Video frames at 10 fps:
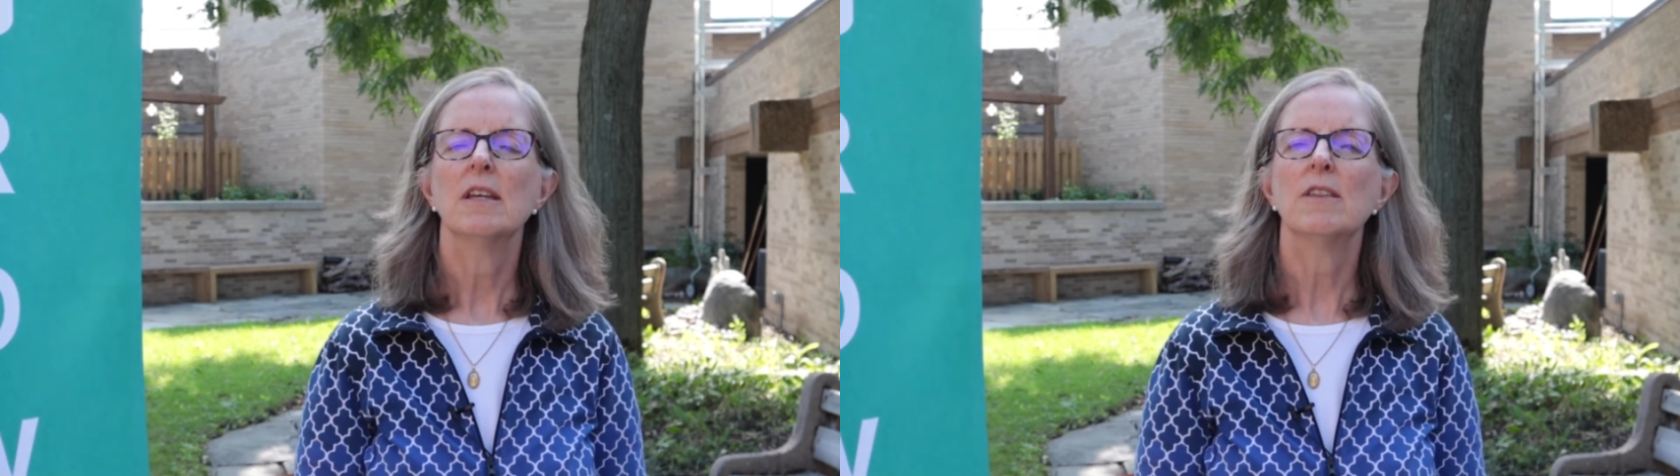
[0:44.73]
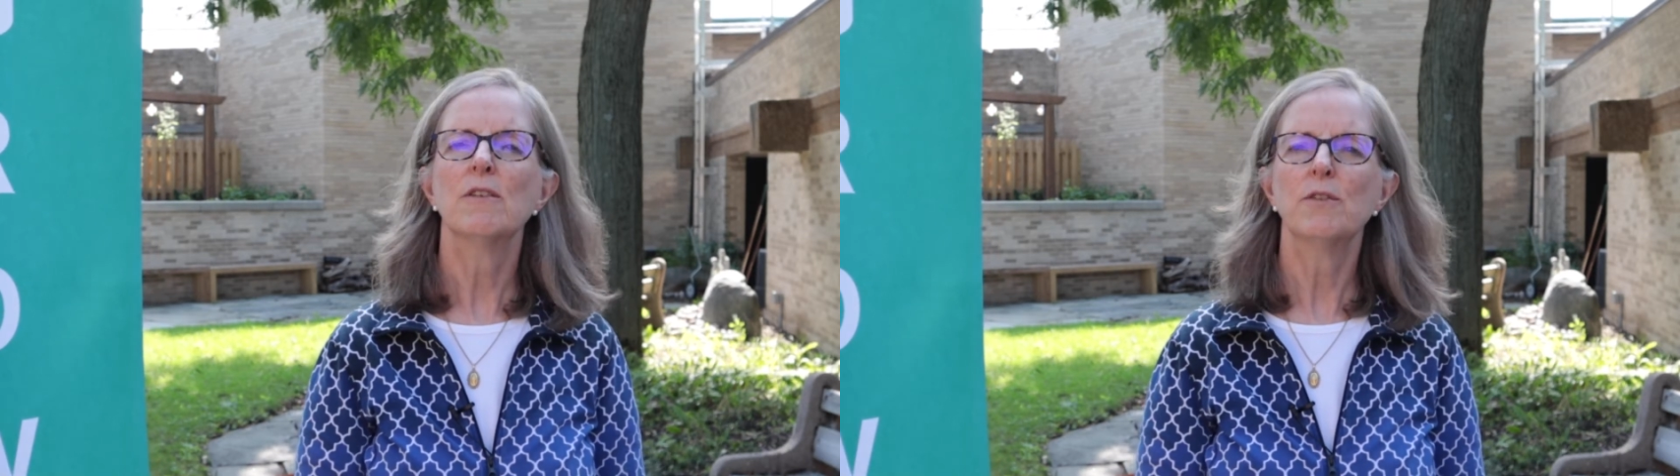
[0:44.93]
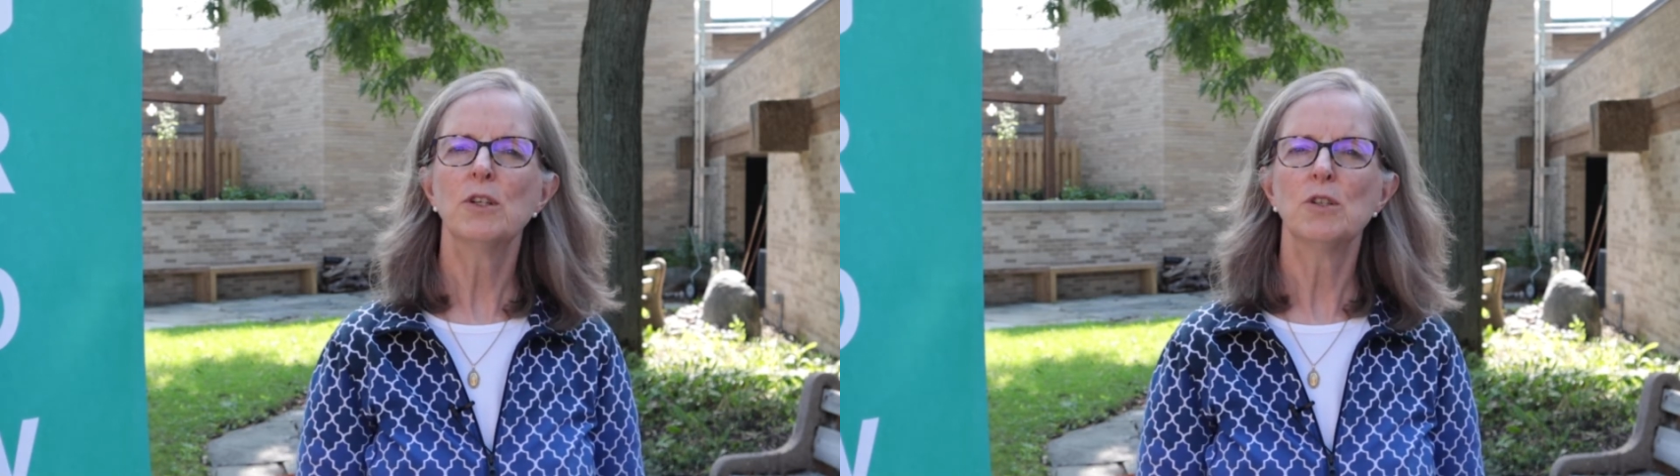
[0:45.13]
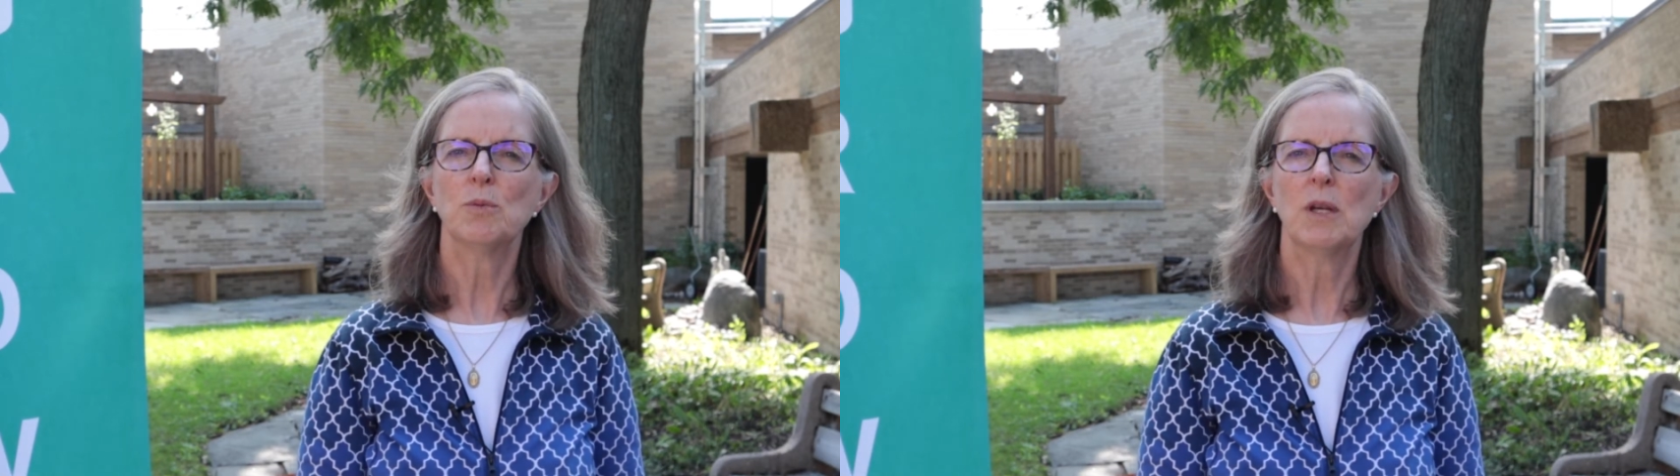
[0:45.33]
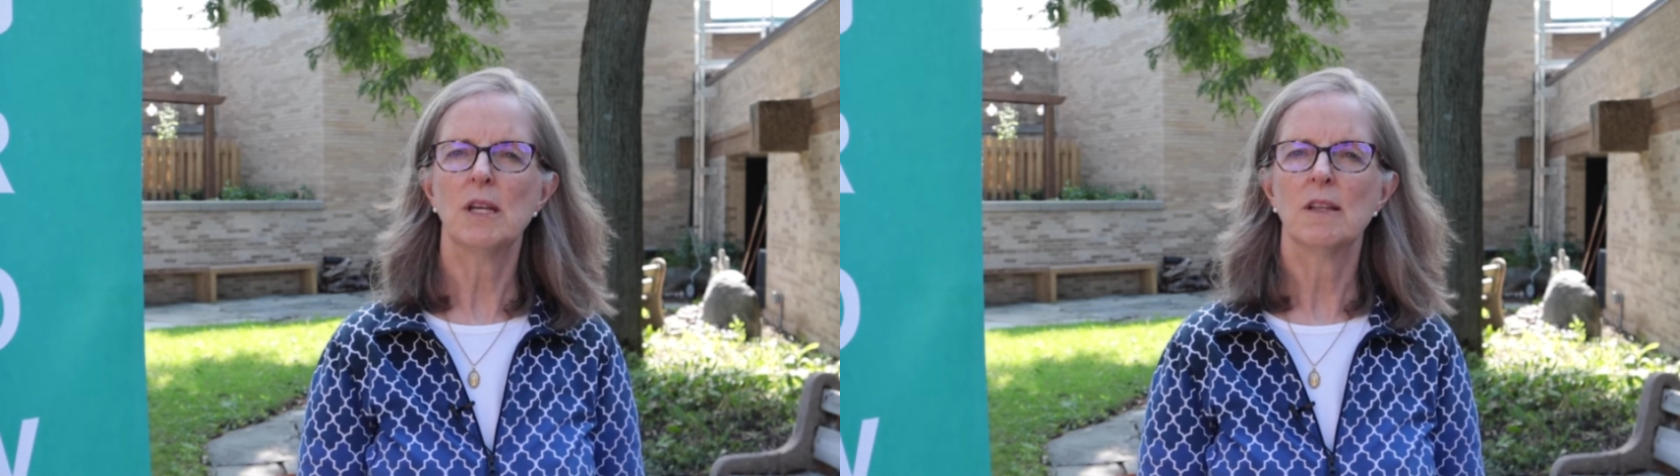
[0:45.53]
In the first
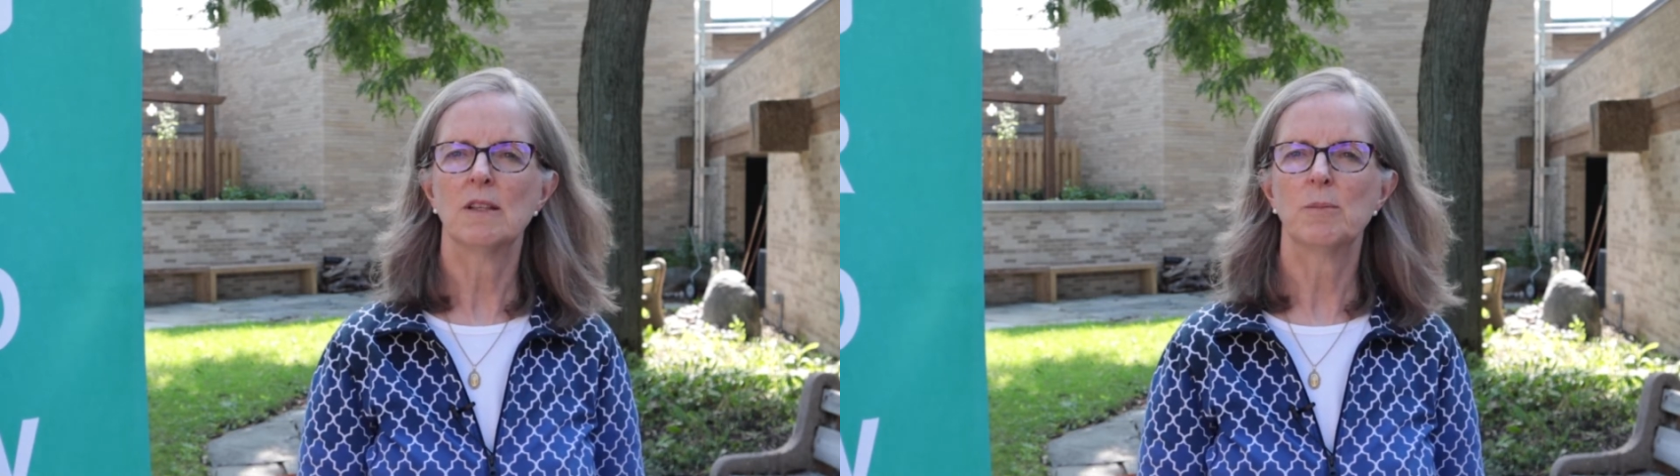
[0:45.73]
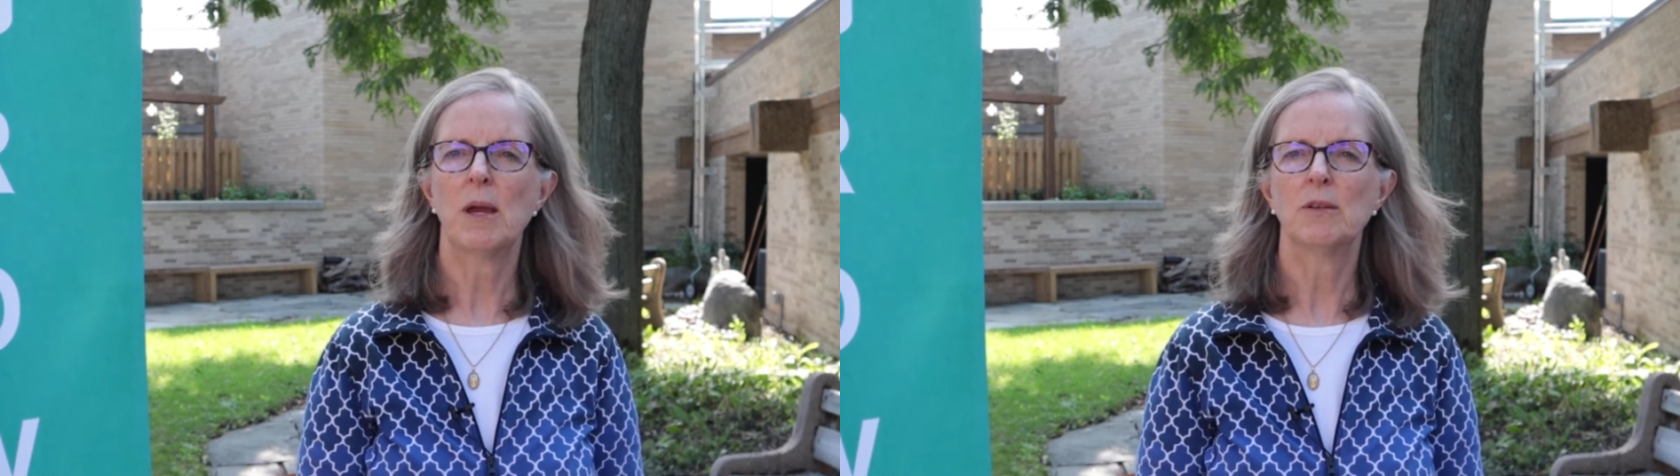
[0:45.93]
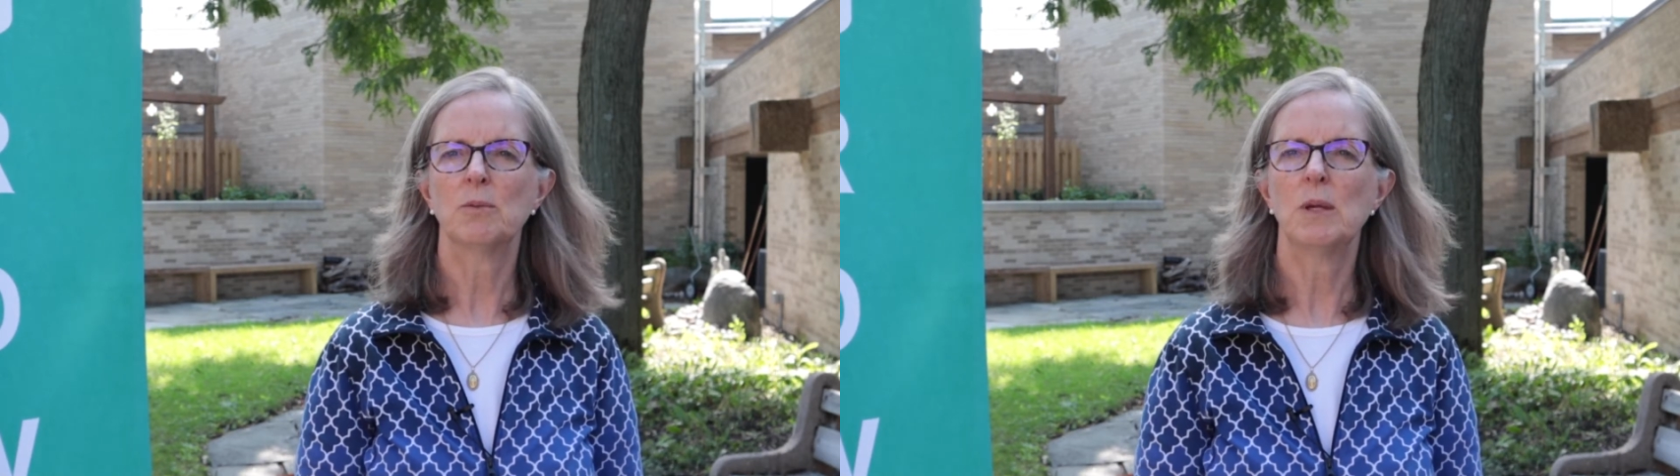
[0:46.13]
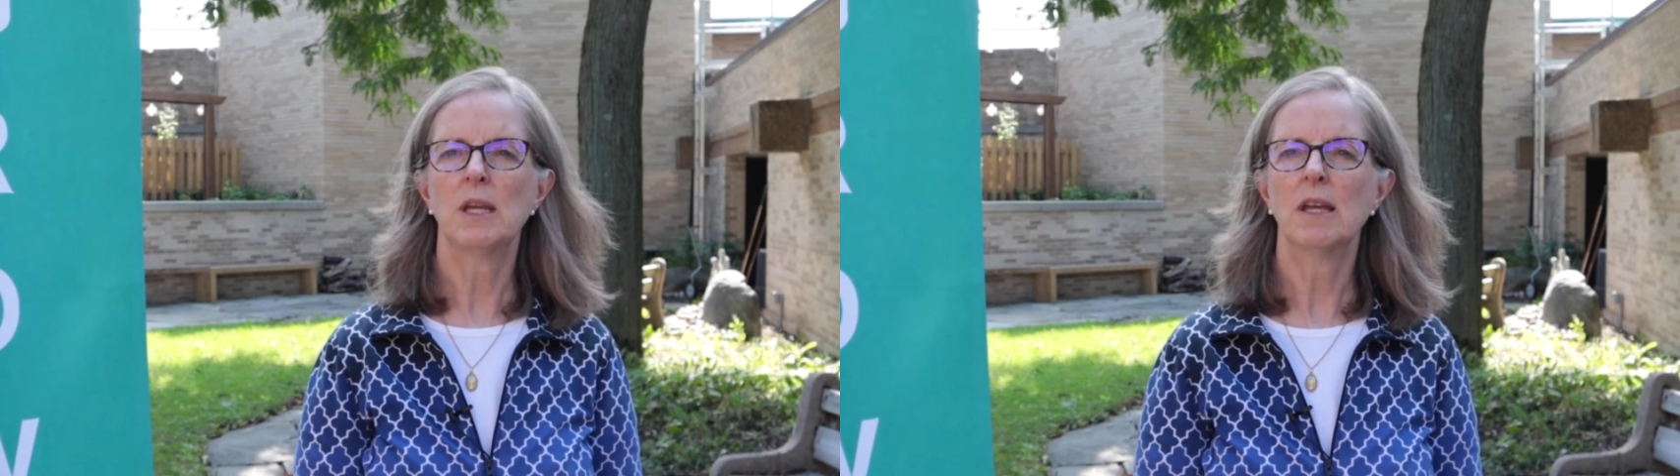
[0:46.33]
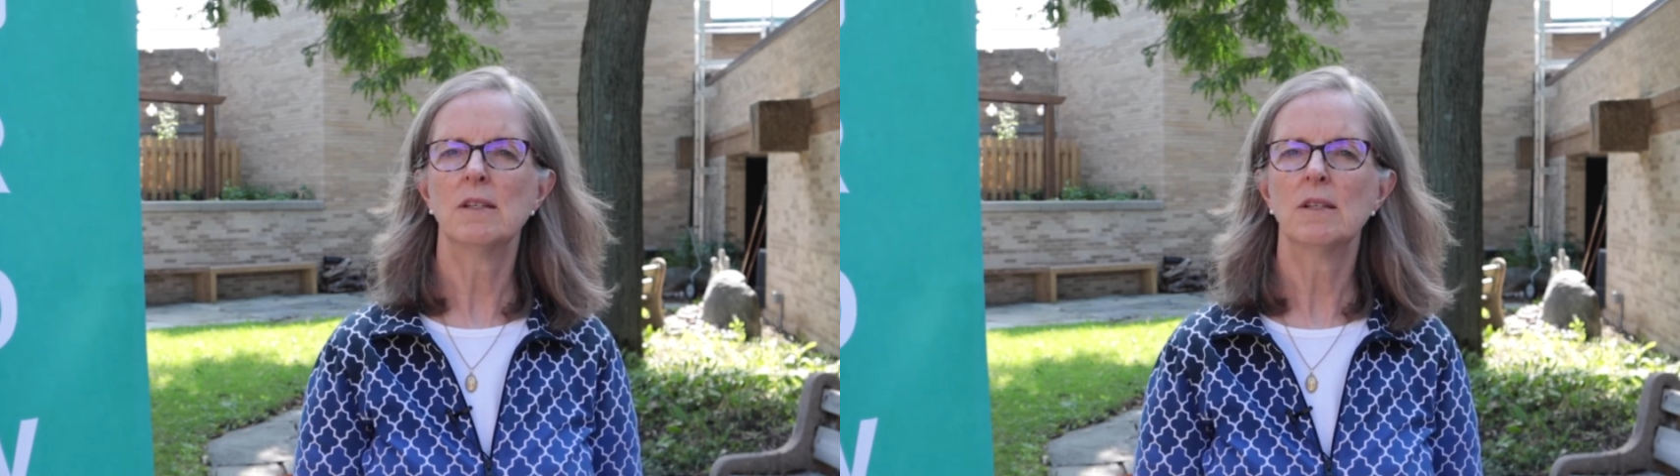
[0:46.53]
reading this past
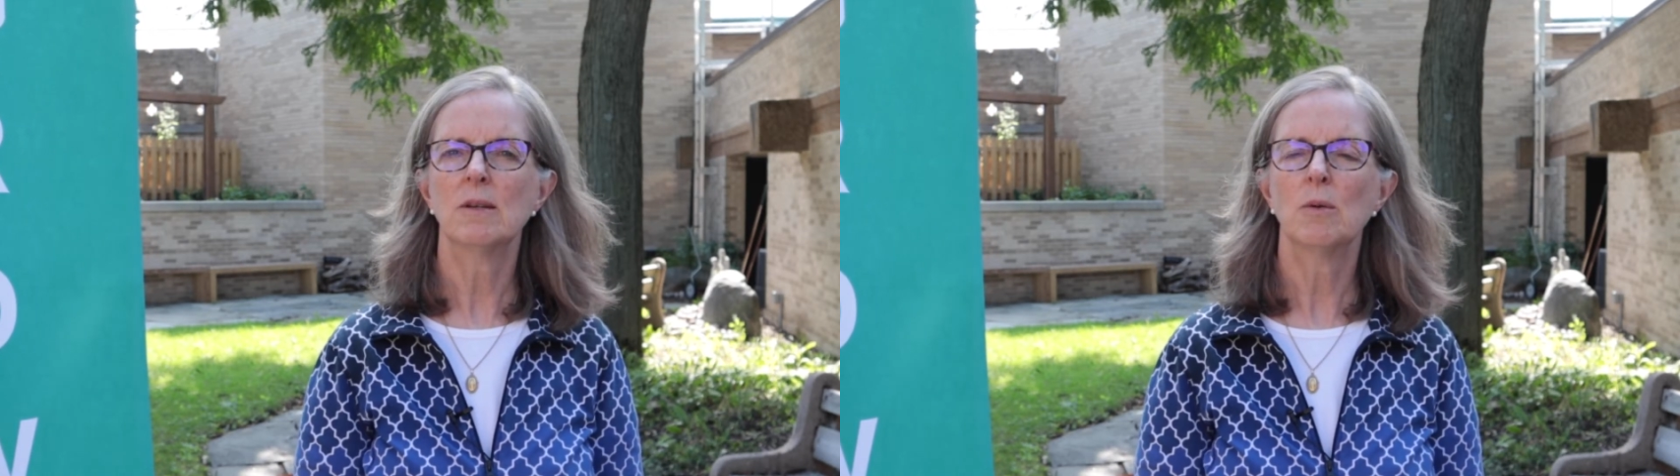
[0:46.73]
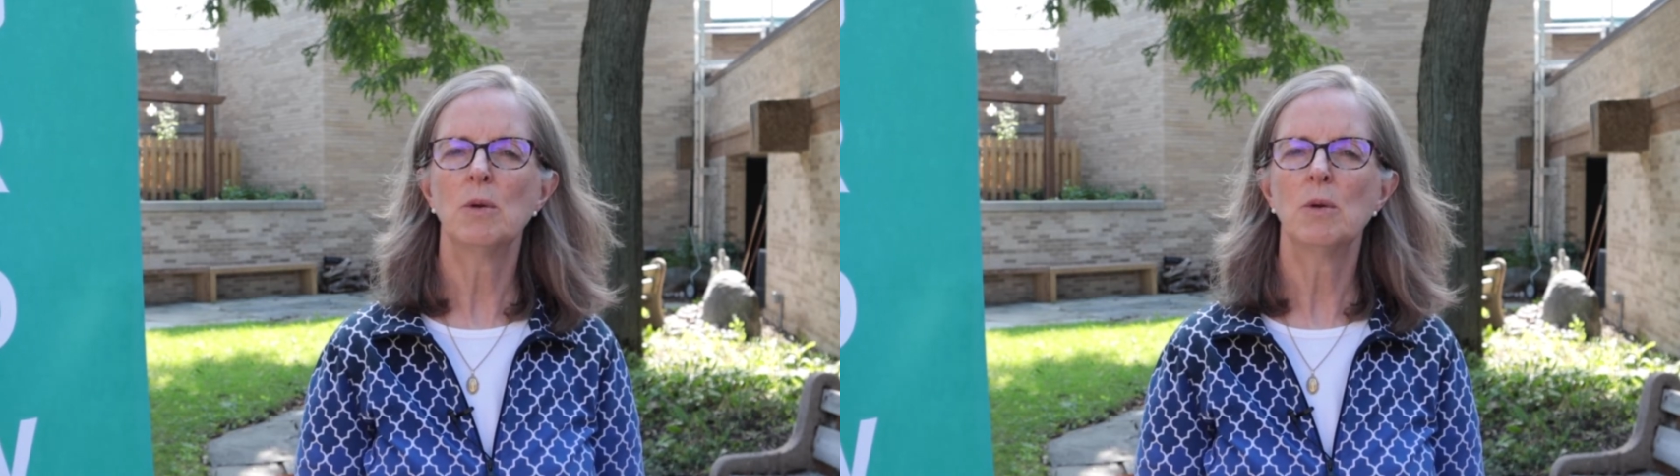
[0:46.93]
weekend,